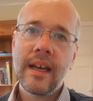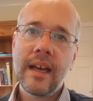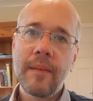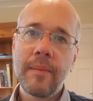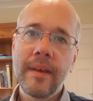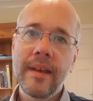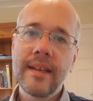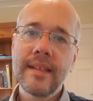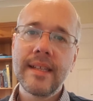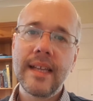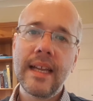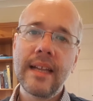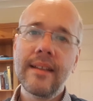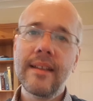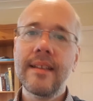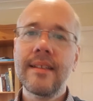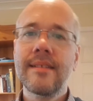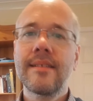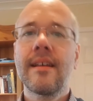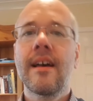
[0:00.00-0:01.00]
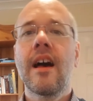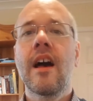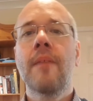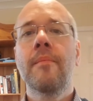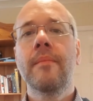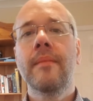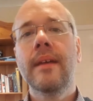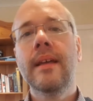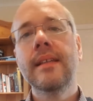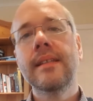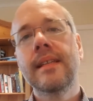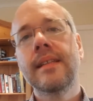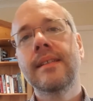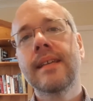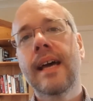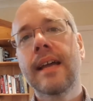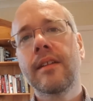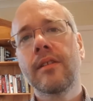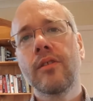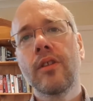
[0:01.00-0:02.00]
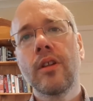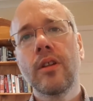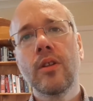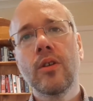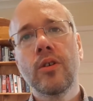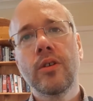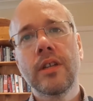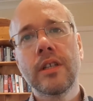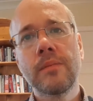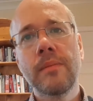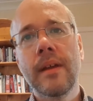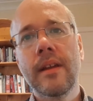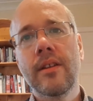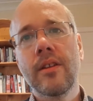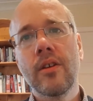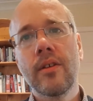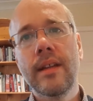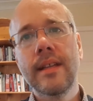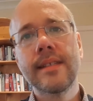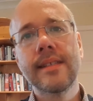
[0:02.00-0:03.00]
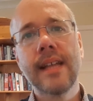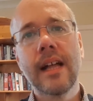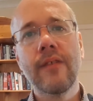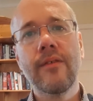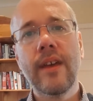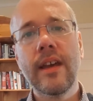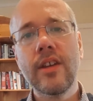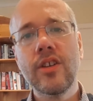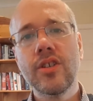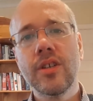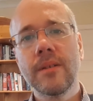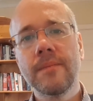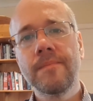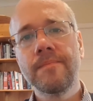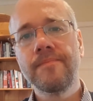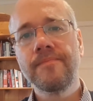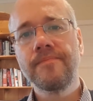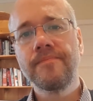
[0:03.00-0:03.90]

because in this psalm it's entitled "The Lord has made known his salvation."